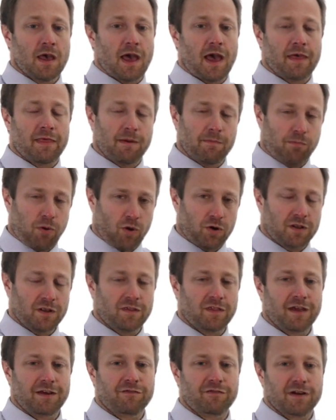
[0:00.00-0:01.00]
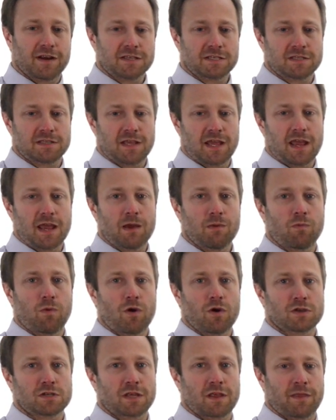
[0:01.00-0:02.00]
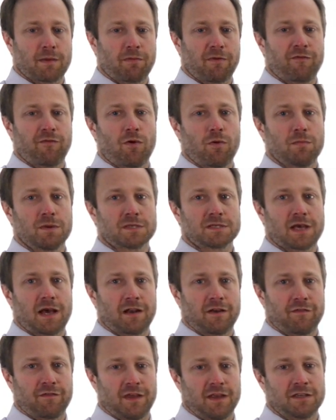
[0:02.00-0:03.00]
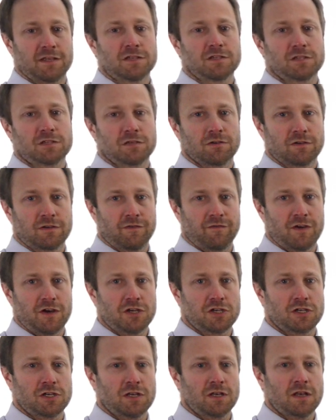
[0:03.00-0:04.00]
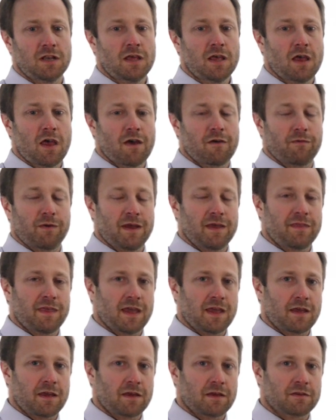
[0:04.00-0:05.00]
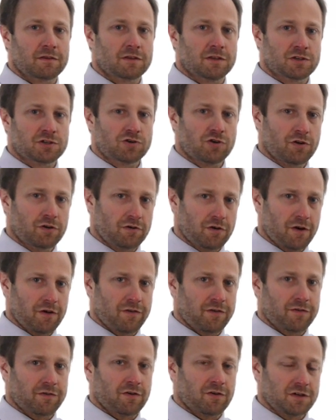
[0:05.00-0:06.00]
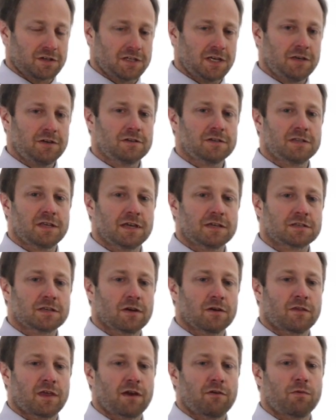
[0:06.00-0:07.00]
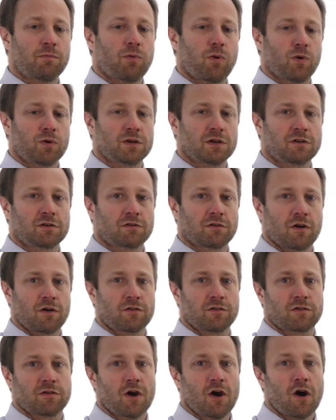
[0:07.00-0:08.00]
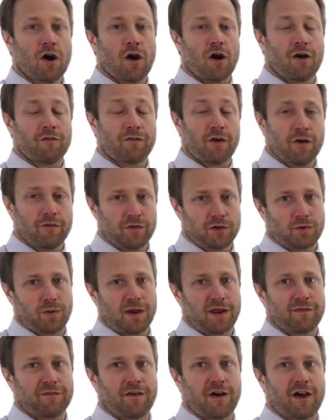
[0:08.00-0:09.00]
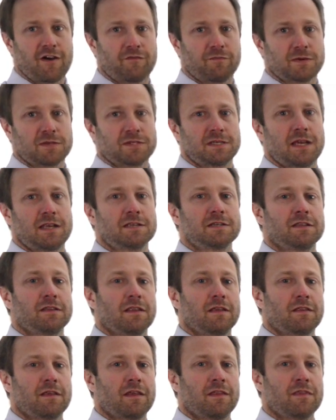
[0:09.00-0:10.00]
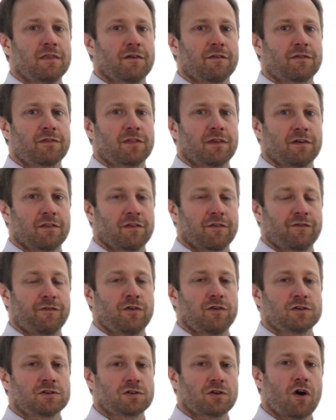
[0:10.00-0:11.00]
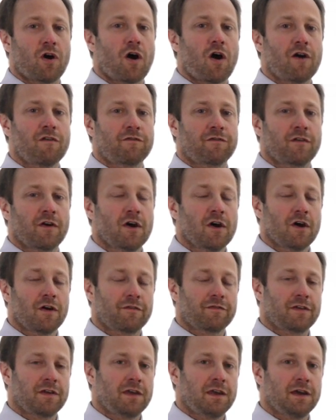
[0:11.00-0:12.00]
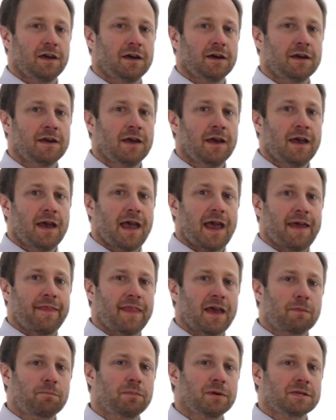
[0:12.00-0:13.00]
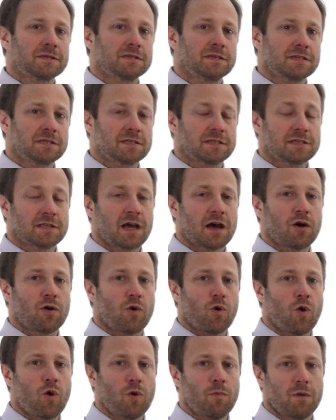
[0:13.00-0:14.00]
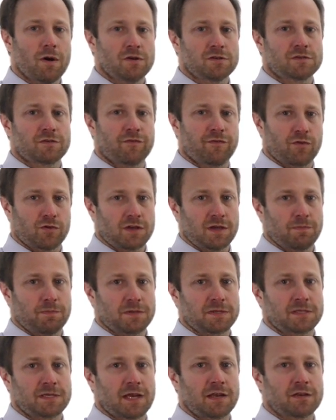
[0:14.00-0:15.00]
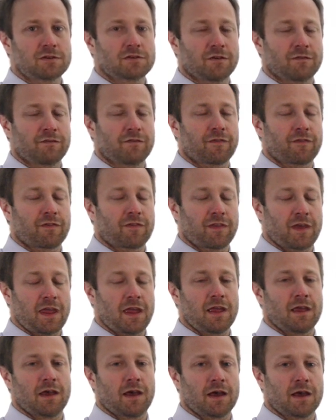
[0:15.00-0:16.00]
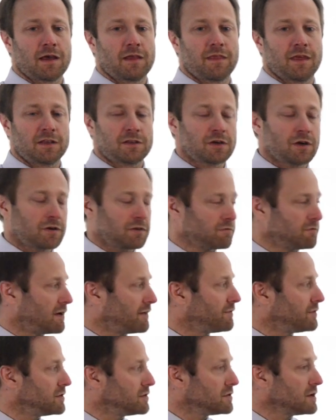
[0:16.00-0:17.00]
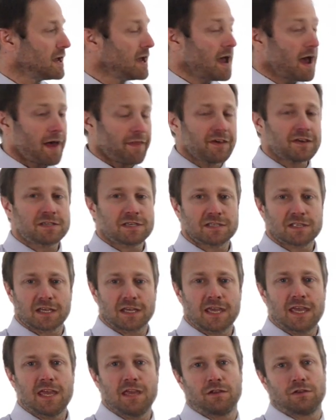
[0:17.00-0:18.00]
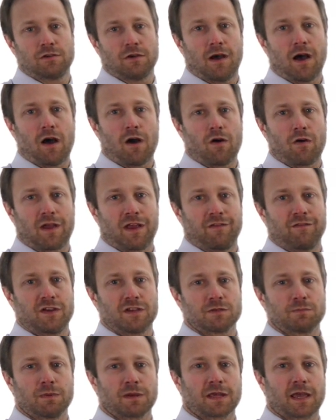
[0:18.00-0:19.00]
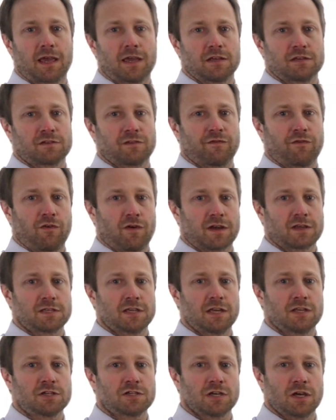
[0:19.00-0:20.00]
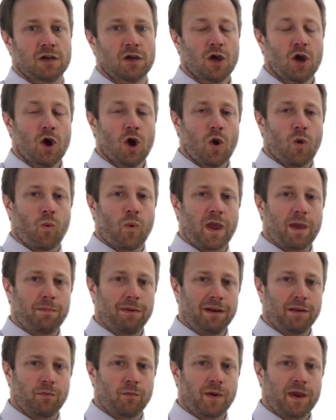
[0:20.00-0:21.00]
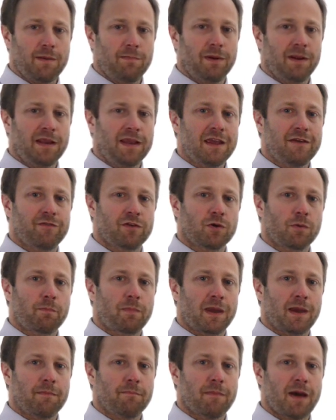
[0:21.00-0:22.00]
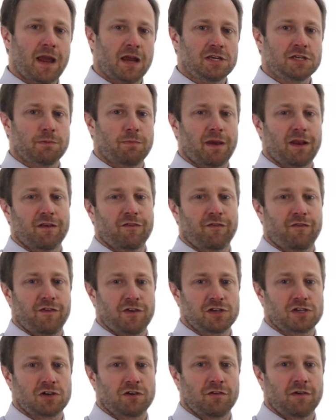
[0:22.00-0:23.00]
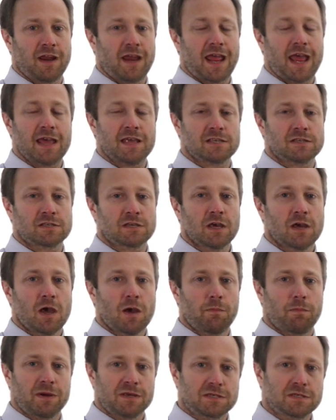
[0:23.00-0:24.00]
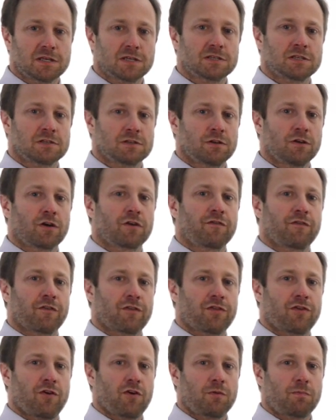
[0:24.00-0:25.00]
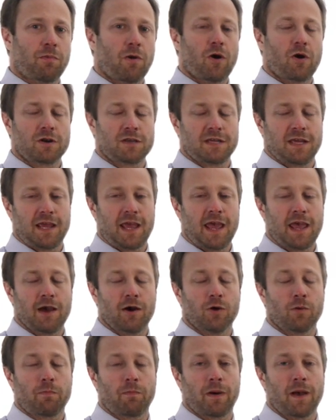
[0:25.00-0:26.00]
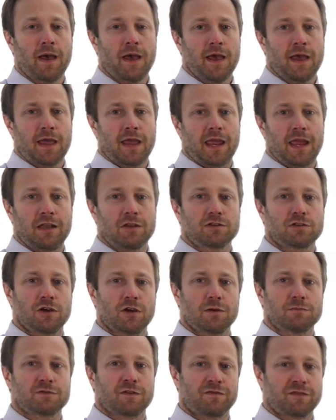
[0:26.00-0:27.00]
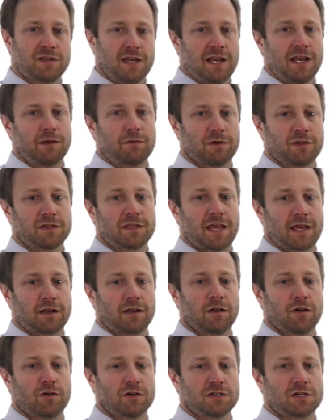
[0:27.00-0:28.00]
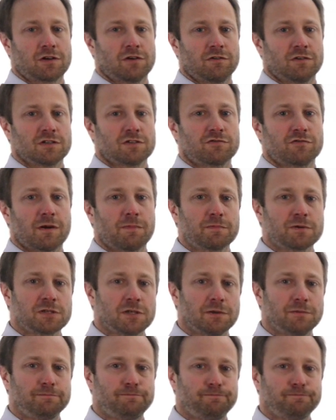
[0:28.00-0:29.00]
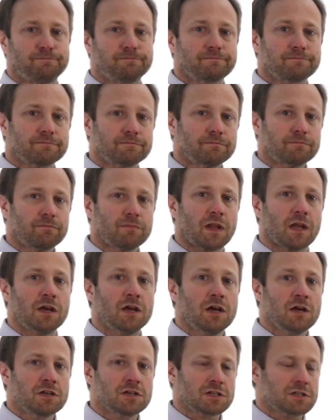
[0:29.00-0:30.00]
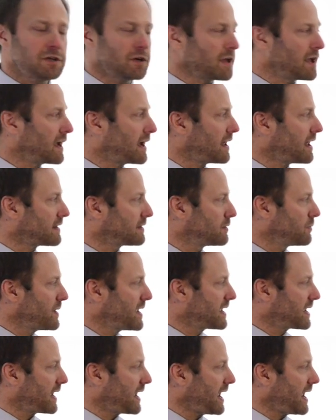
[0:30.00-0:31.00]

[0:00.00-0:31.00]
The important thing for us there was the performance out of their digital division, where the strong growth continues there. So they reported growth of over 25% in the first half of the year, and that business is now almost 40% of their total revenue. And this is the key to our investment case for Accenture. We believe it'll be a major beneficiary as businesses look for third-party help in terms of dealing with technological disruption. Just looking at the week